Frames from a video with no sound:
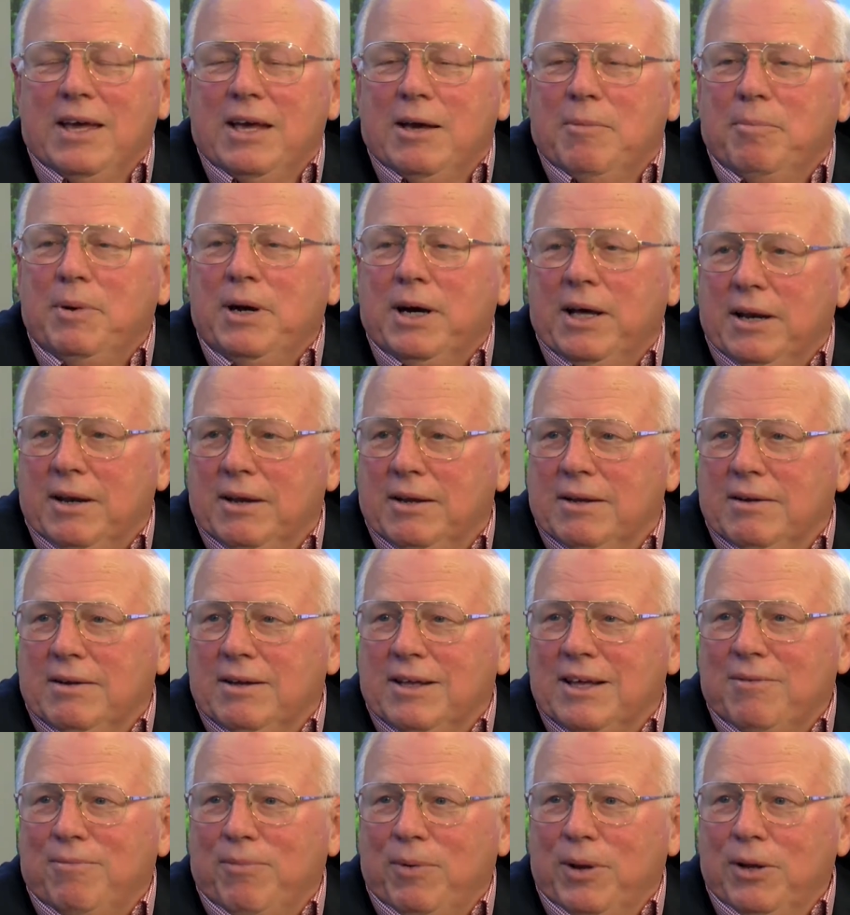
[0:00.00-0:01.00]
But
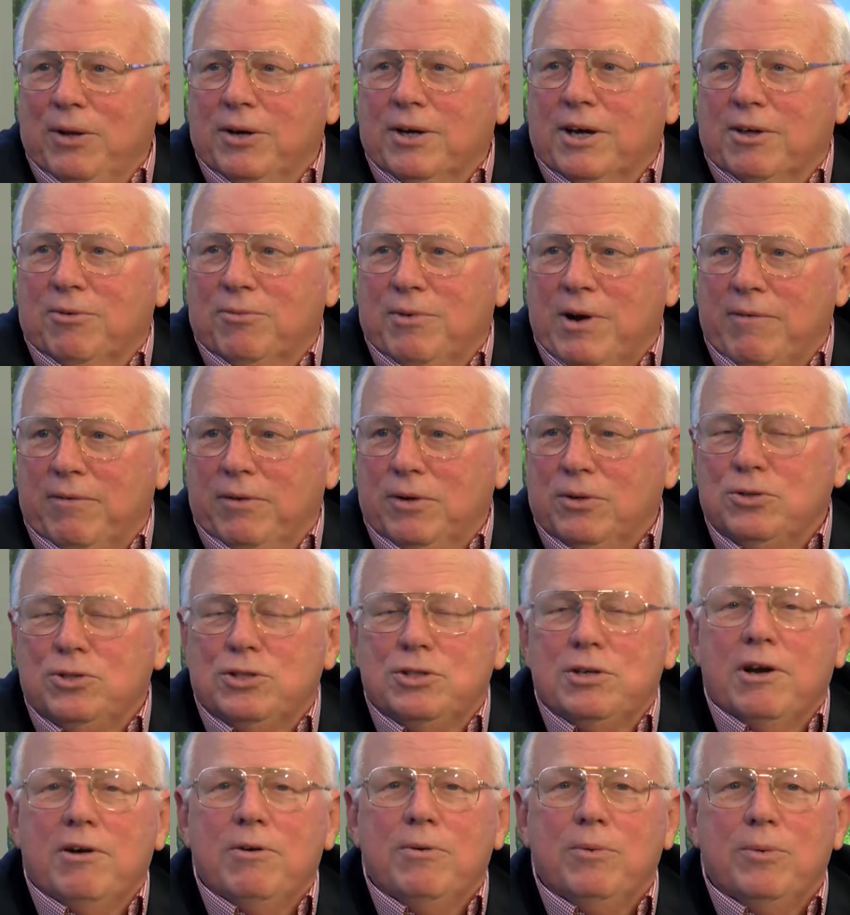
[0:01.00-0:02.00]
if we look at
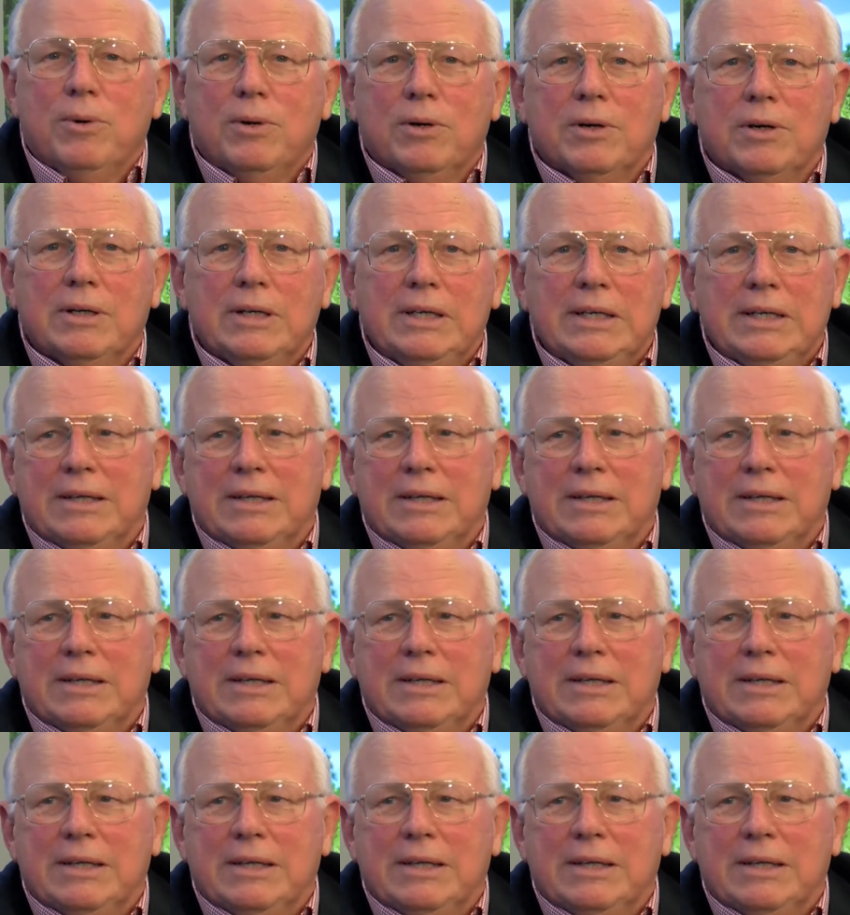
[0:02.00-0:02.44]
Revolutionary War,